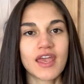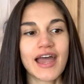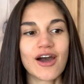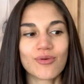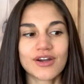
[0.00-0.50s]

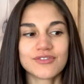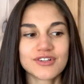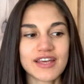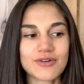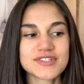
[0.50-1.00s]

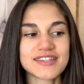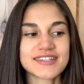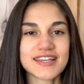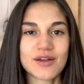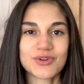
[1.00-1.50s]
However, that was at
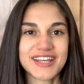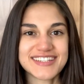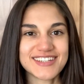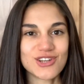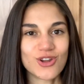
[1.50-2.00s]
the time when I
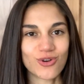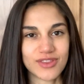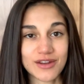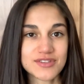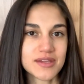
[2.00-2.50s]
didn't know
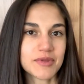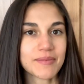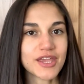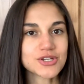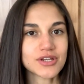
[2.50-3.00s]
that I was gonna be
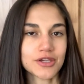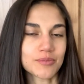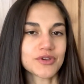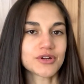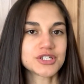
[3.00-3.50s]
majoring in
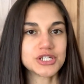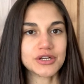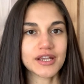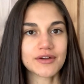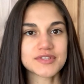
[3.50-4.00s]
computer
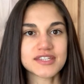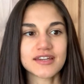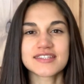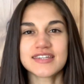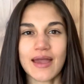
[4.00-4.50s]
engineering. I was
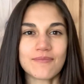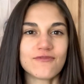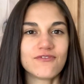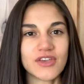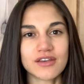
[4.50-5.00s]
in
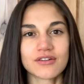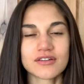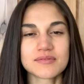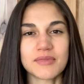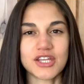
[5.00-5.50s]
STEM
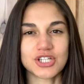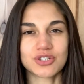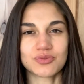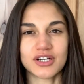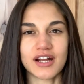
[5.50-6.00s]
field
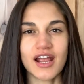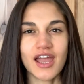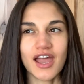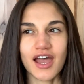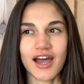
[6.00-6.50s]
major where
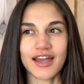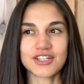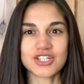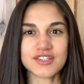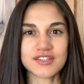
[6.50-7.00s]
I
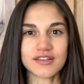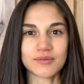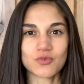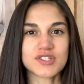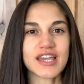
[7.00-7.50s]
just
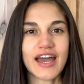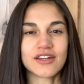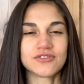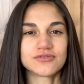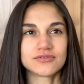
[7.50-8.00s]
um, was
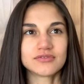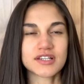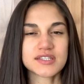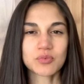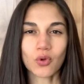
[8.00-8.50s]
kind of
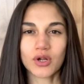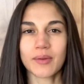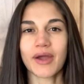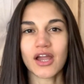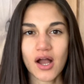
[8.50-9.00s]

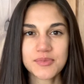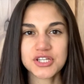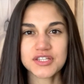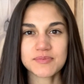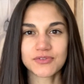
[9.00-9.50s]
exploring my
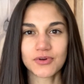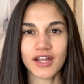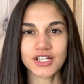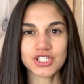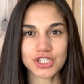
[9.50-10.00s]
options before
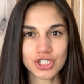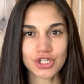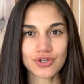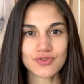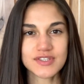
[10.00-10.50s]
I actually
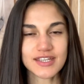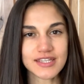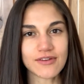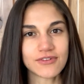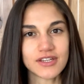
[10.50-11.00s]
chose a
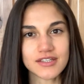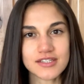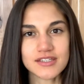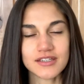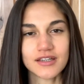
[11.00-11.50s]

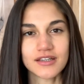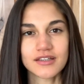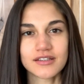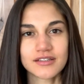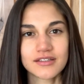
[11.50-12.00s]
definite, uh,
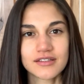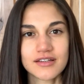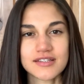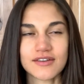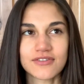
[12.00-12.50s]

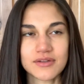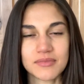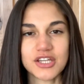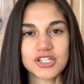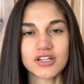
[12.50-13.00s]
a definite
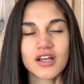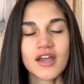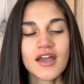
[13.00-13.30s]
major.